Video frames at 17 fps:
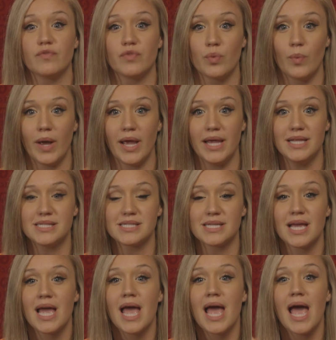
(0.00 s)
of the
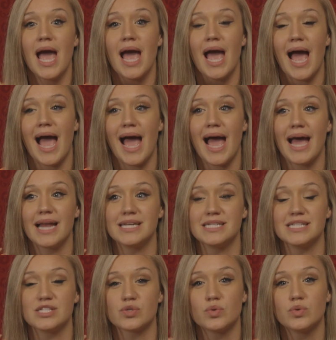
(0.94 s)
weight
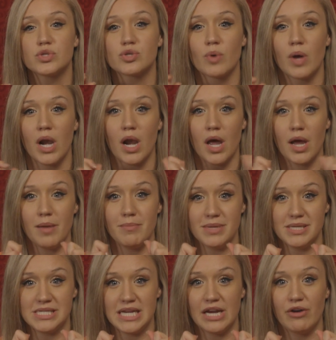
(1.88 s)
and it's also a light
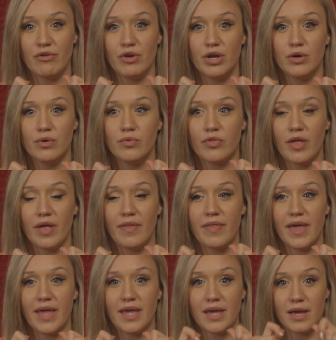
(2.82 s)
material
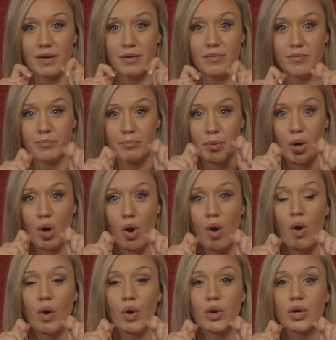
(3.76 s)
that they can put
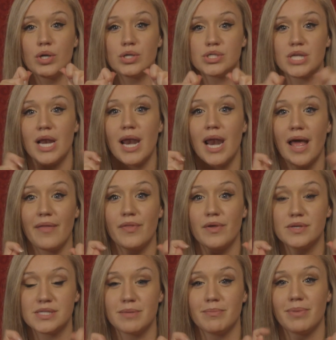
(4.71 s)
on to let
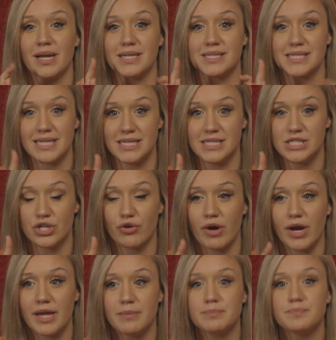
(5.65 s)
those implants
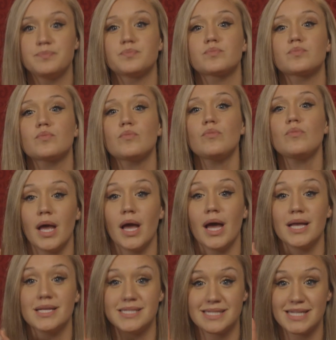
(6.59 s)
integrate.
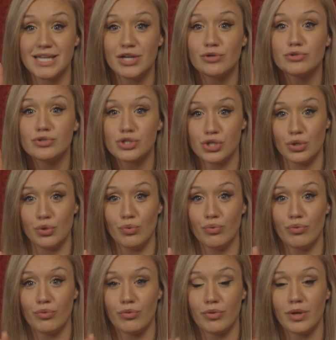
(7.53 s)
A single
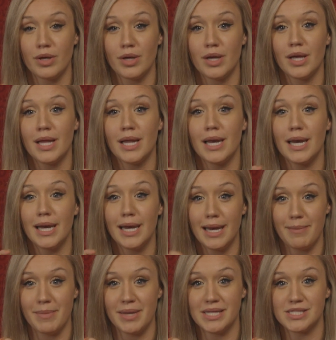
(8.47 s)
tooth
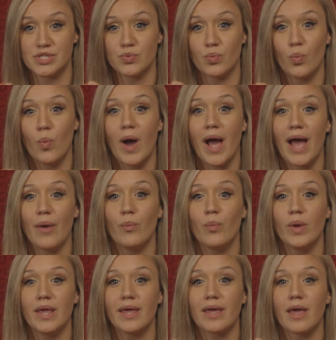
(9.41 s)
limits where
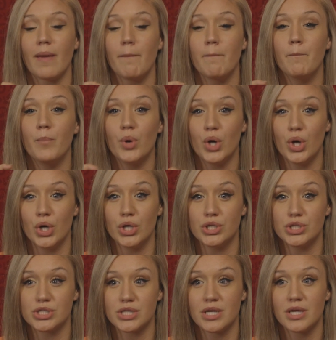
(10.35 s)
we can
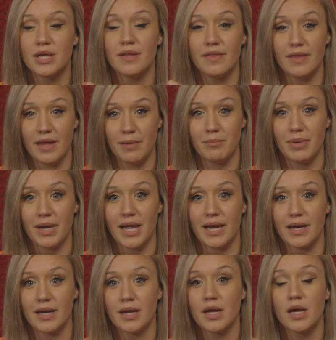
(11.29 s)
put the
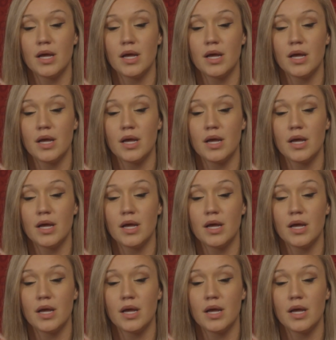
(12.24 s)
implant.